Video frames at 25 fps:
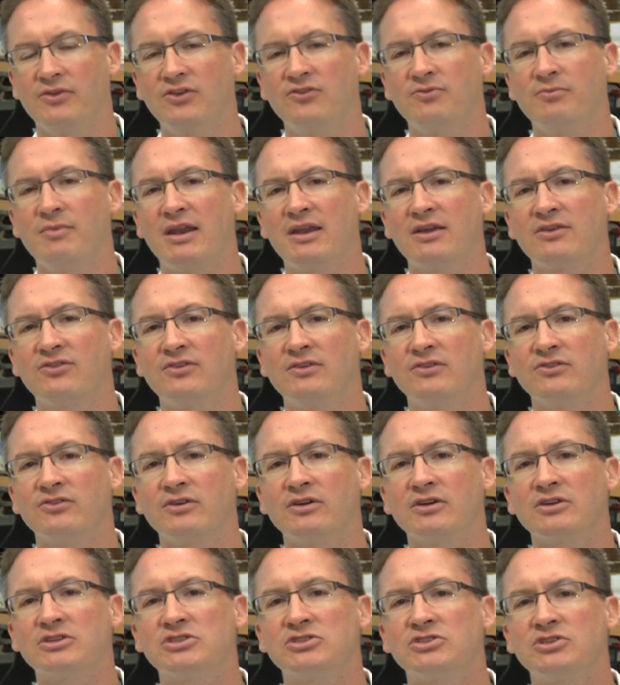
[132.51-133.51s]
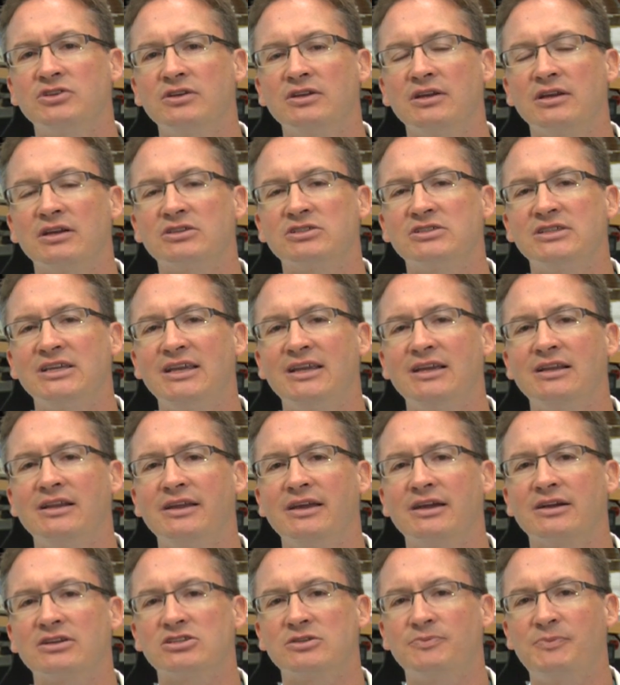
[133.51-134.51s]
These medicines are ex
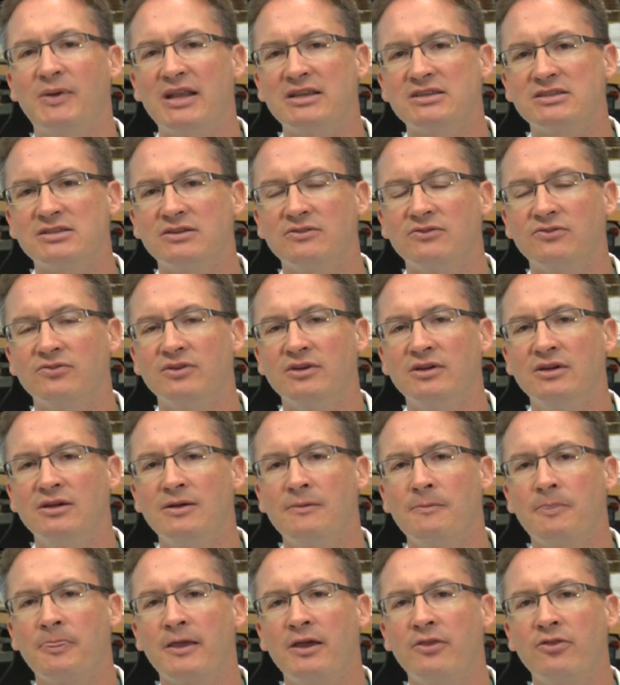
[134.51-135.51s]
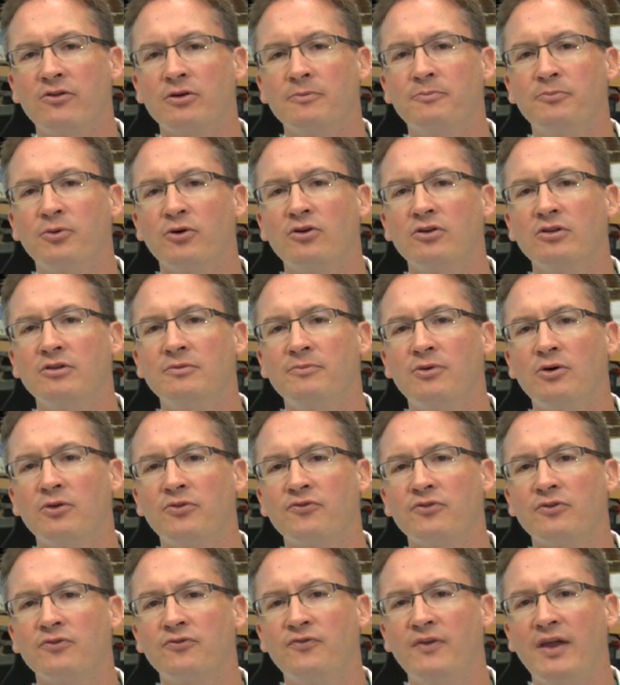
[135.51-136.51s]
exceedingly expensive, and they're a burden both
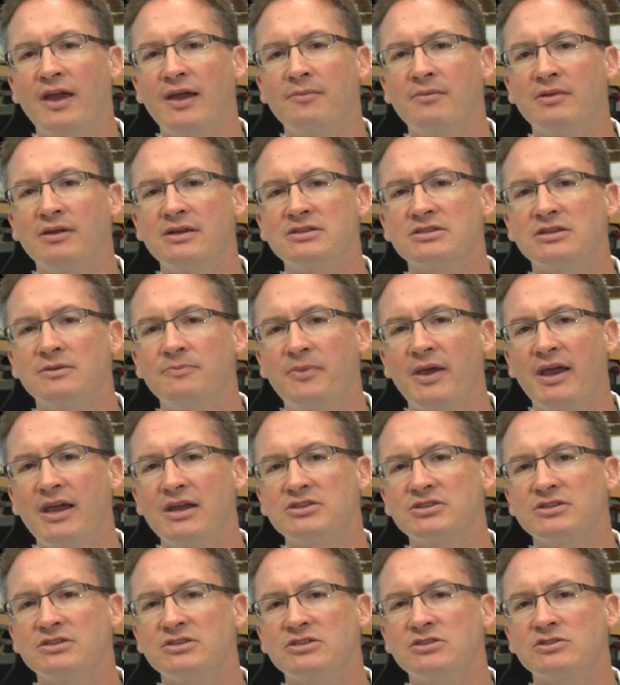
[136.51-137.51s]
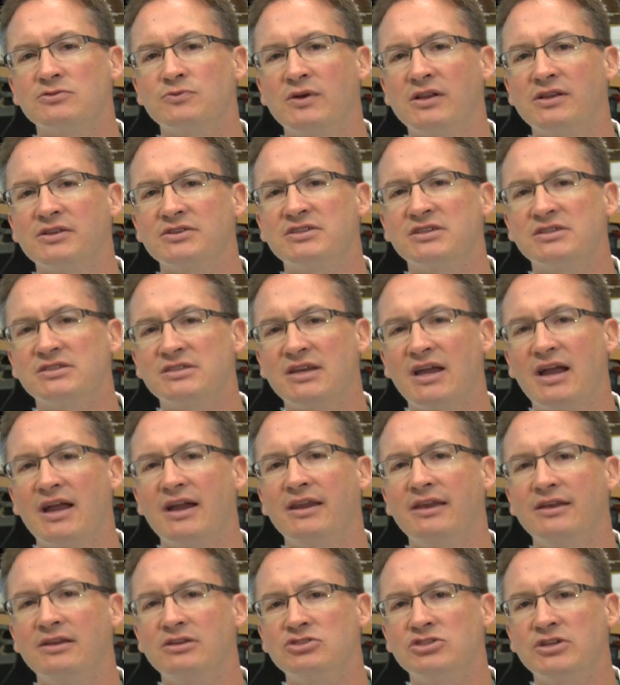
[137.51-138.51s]
for families and patients as well as
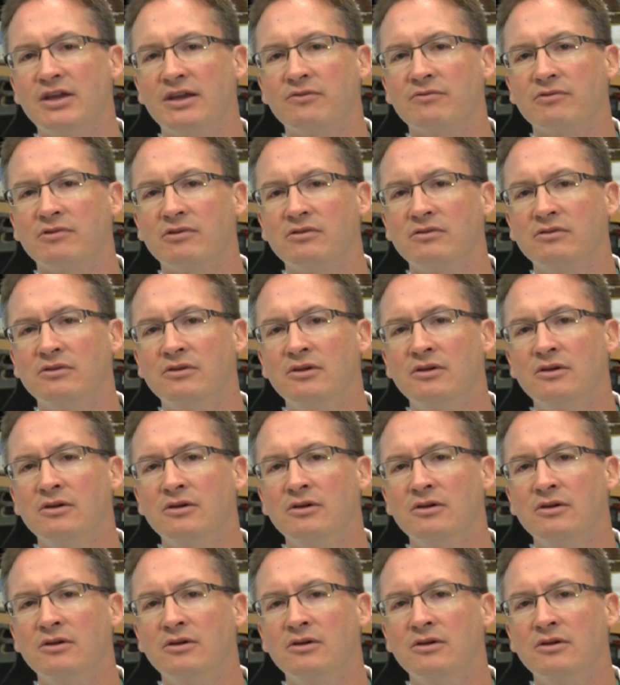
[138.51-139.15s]
society in general.